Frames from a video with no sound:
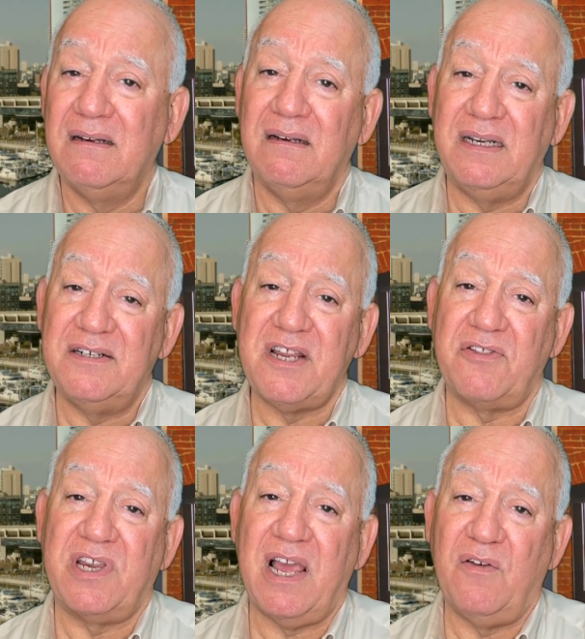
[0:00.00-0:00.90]
in
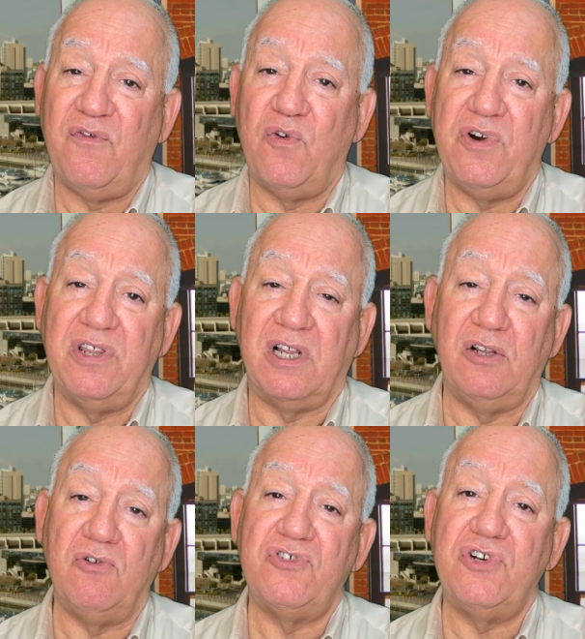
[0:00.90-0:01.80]
Southern California, the
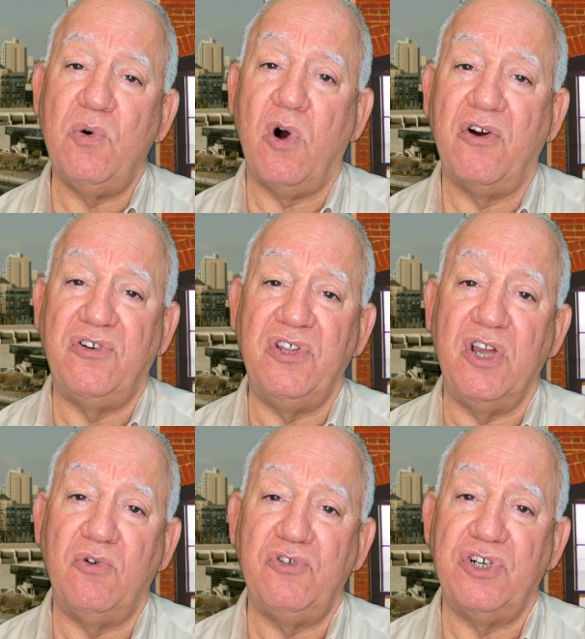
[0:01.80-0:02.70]
closer you are to the
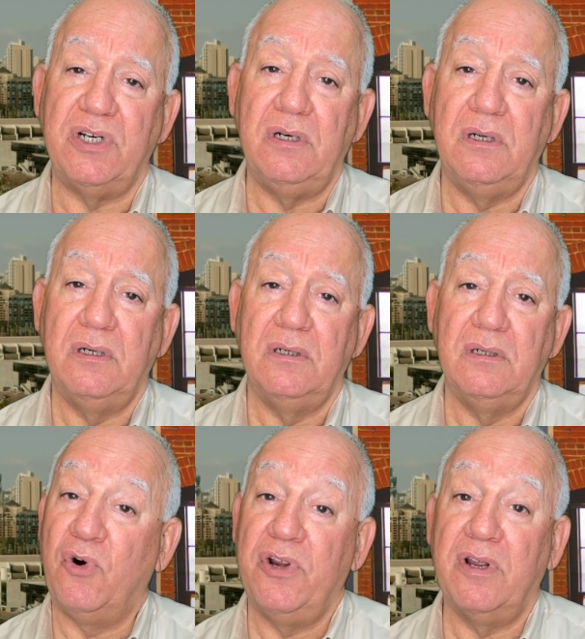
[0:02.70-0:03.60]
ocean,
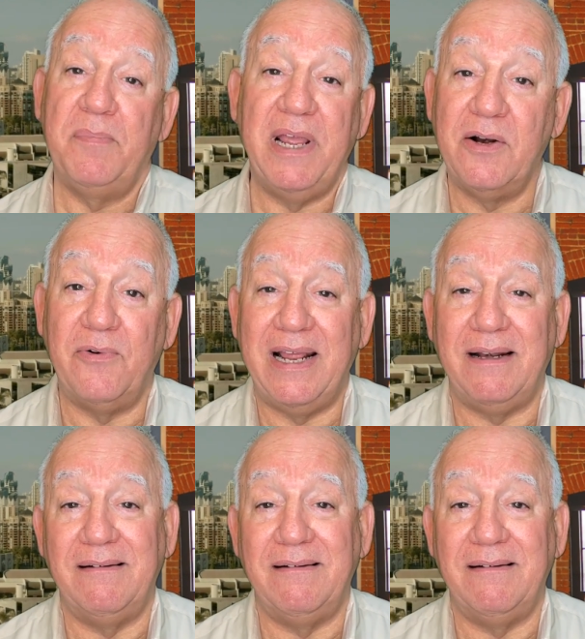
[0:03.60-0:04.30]
the more you're going to pay in rent.